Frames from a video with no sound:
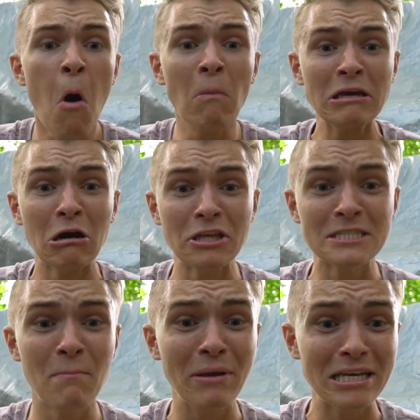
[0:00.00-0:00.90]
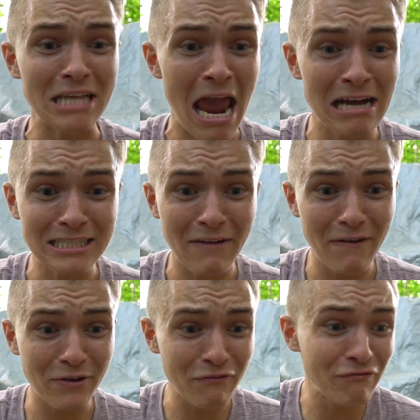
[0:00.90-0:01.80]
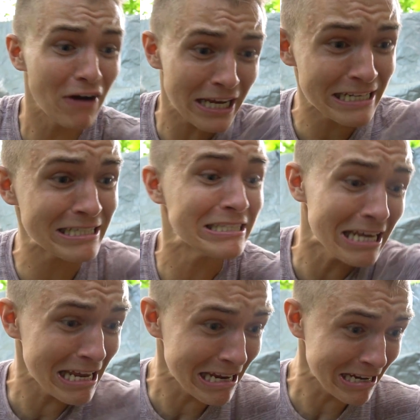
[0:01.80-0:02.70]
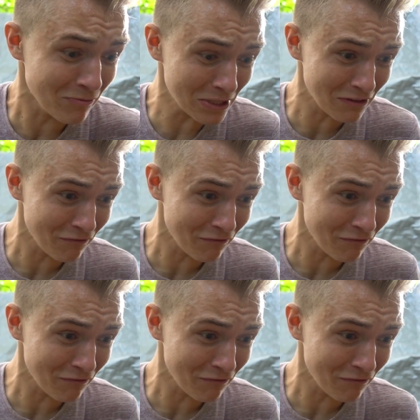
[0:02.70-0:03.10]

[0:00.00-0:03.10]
Oh my God, that's the biggest ant I've ever seen. What the,